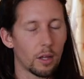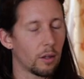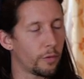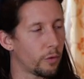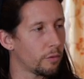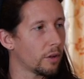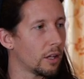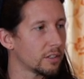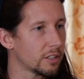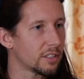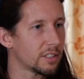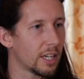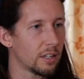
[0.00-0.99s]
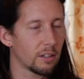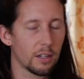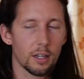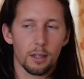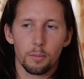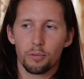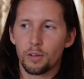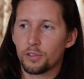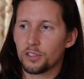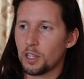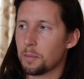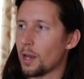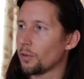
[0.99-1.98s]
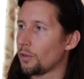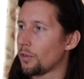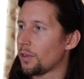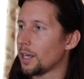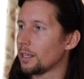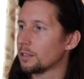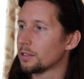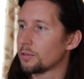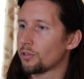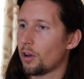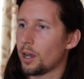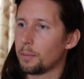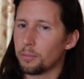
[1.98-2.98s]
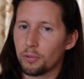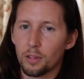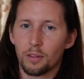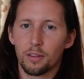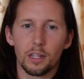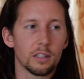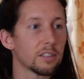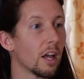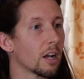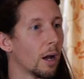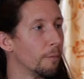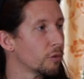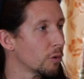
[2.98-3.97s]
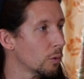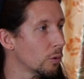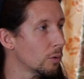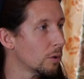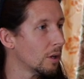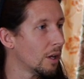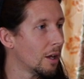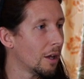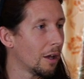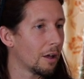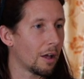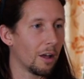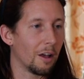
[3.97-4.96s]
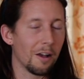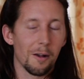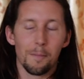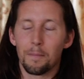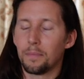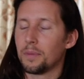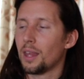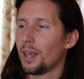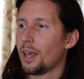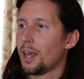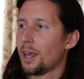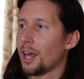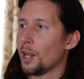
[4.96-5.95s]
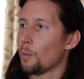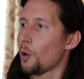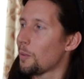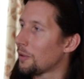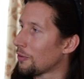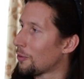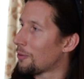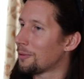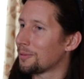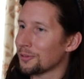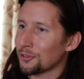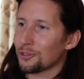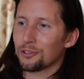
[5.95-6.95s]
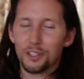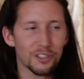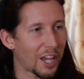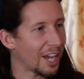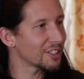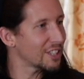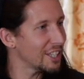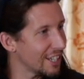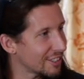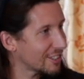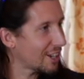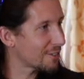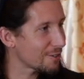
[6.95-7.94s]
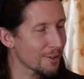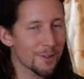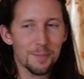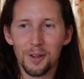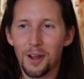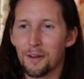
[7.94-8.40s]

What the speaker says: if you've, as I said in previous emails and things, try and bring things that are comfortable. At the moment you'll dress casually, etc. But